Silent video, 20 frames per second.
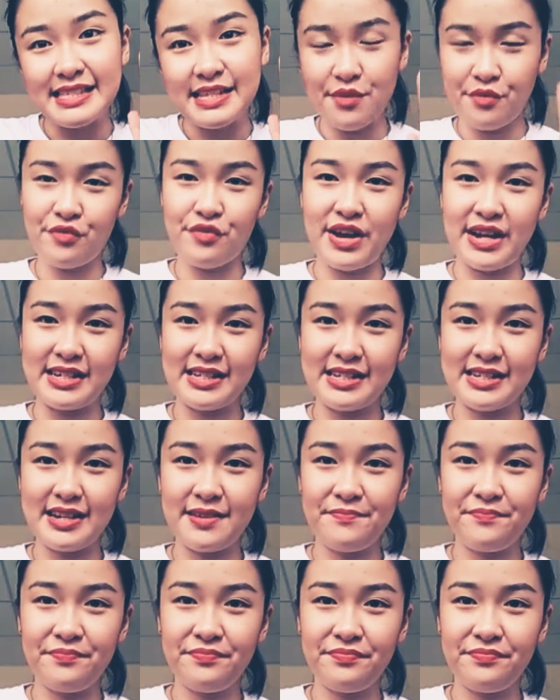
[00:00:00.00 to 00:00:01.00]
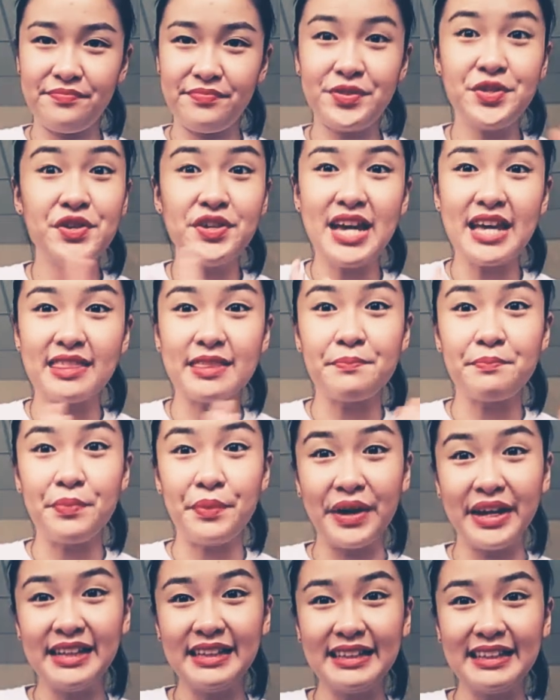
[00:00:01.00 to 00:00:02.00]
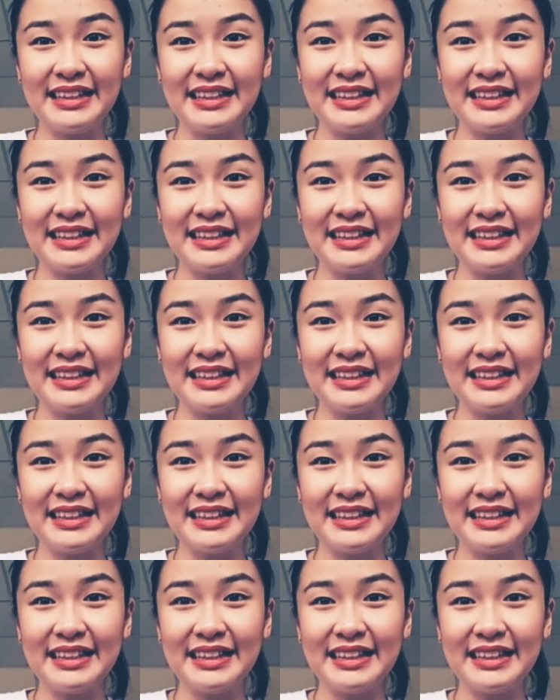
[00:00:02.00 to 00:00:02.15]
different. Do you get the point?